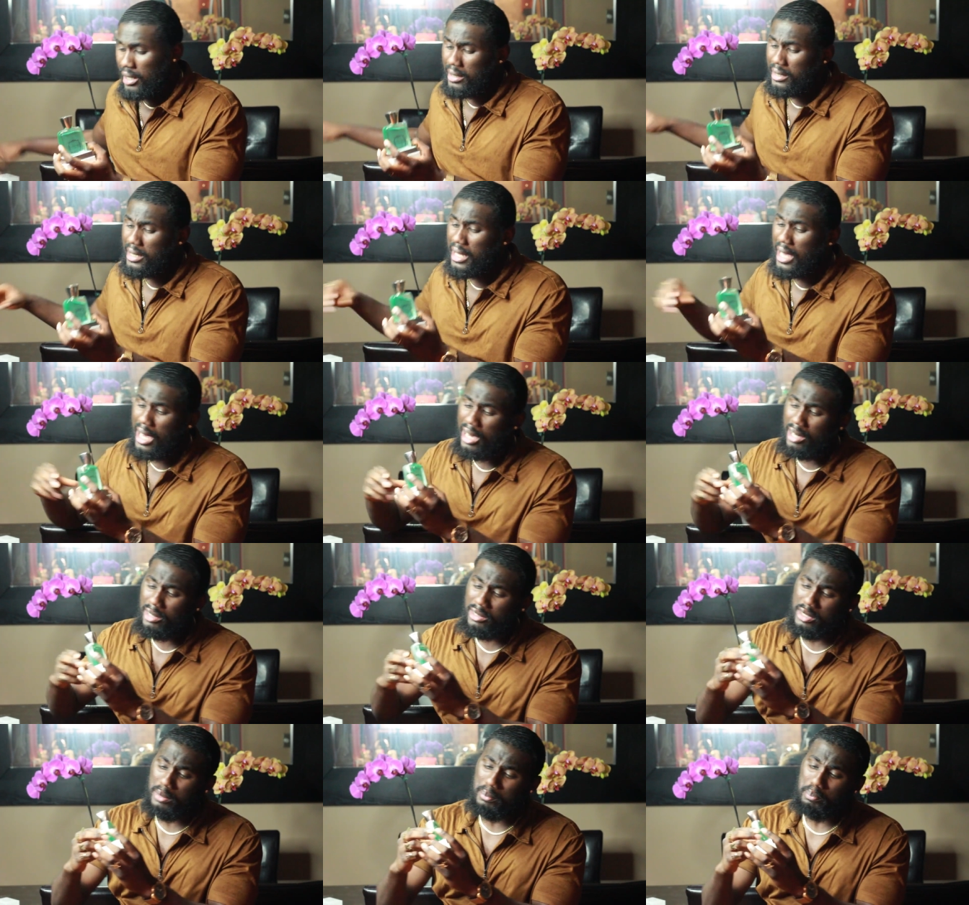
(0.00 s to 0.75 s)

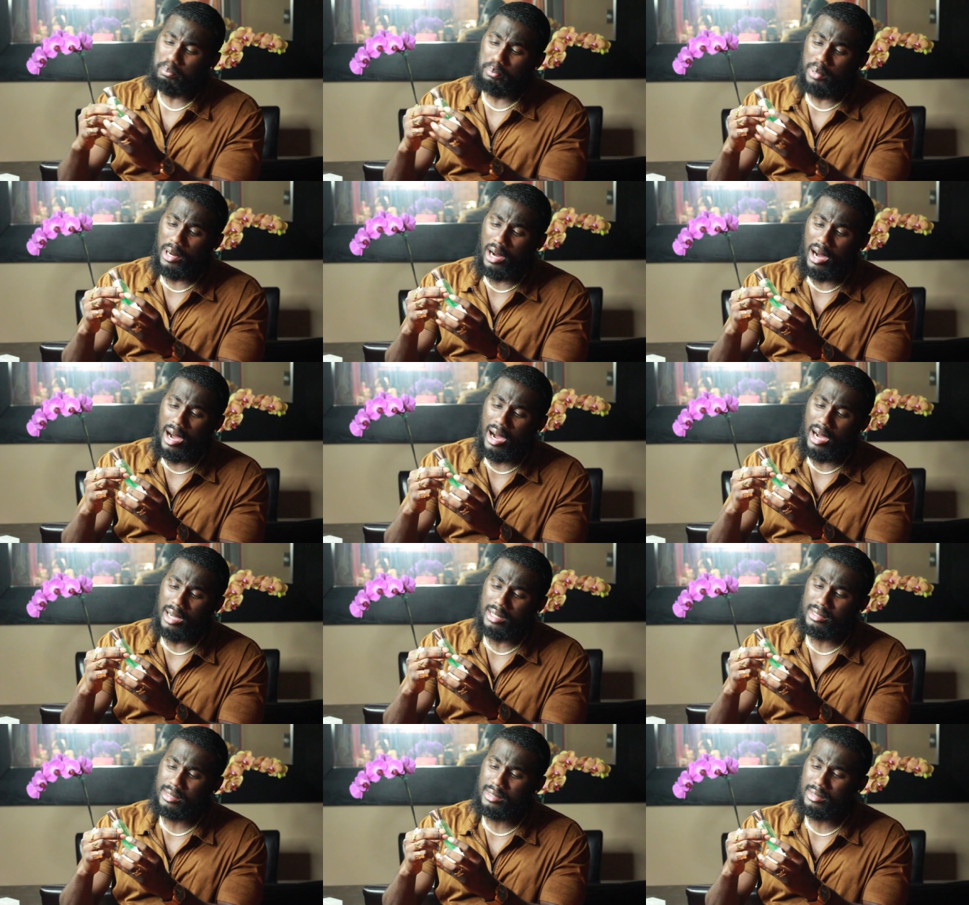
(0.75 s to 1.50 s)
Now the
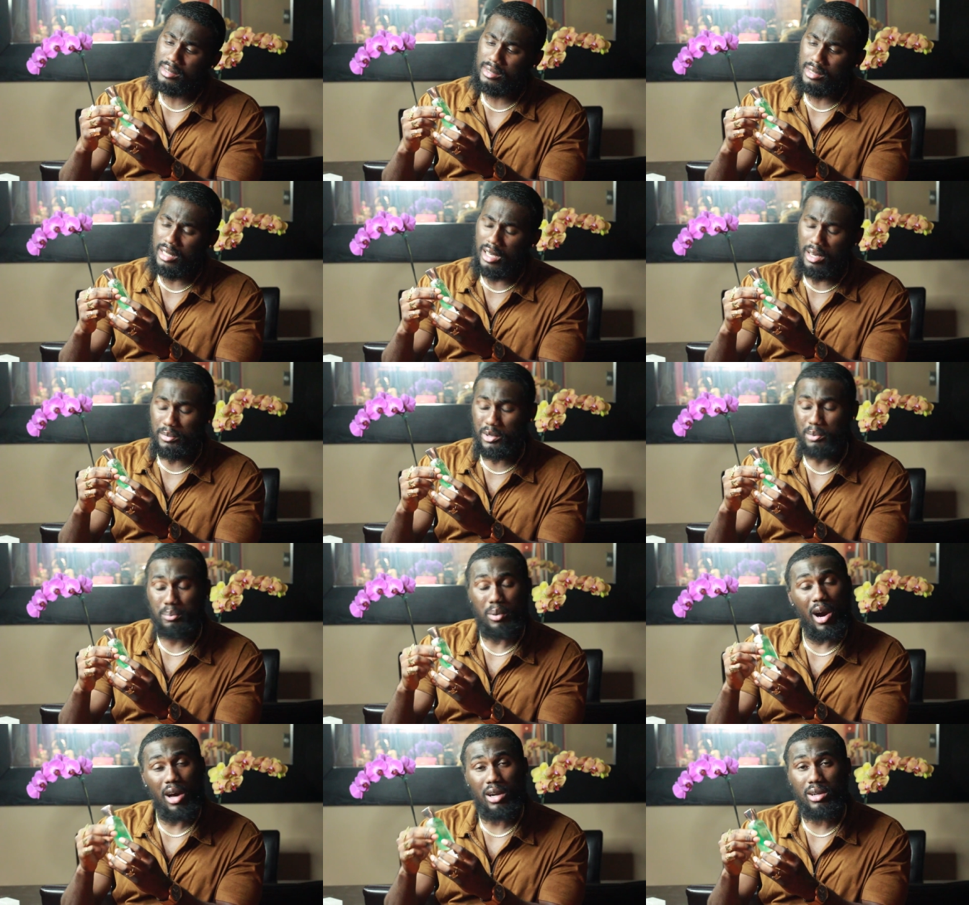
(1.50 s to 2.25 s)
box, um,
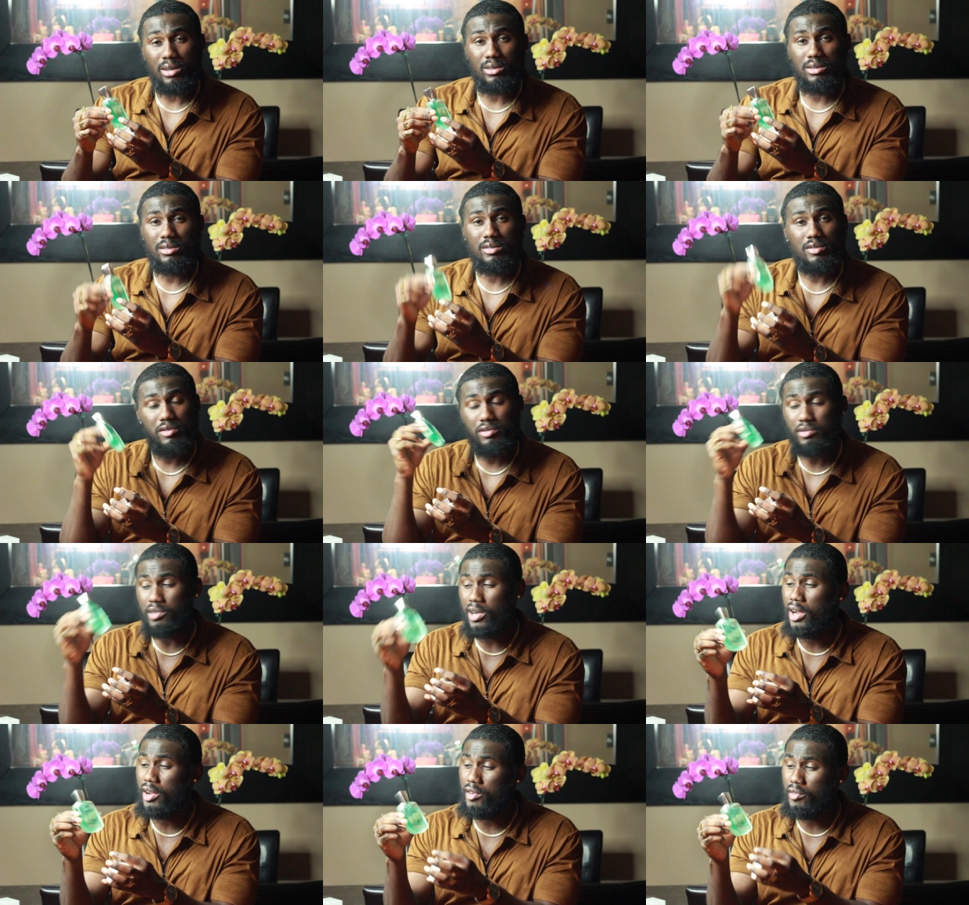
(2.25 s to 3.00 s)
the bottle,
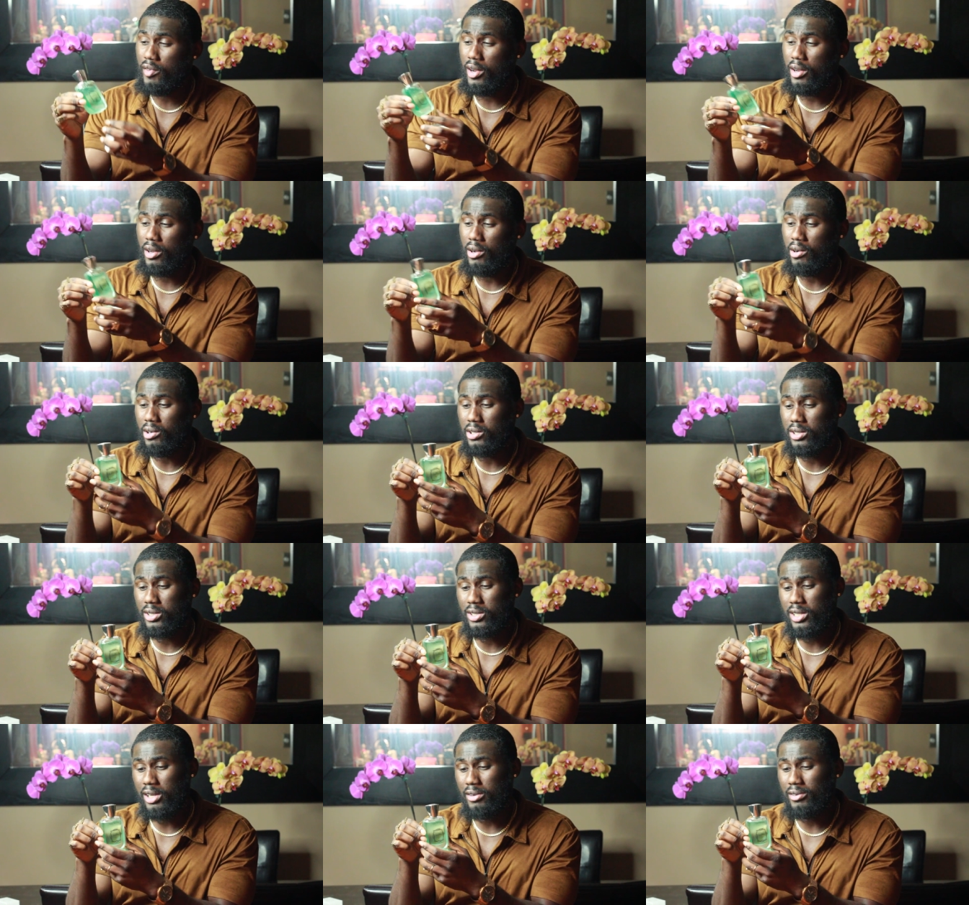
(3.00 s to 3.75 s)
very, very gorgeous.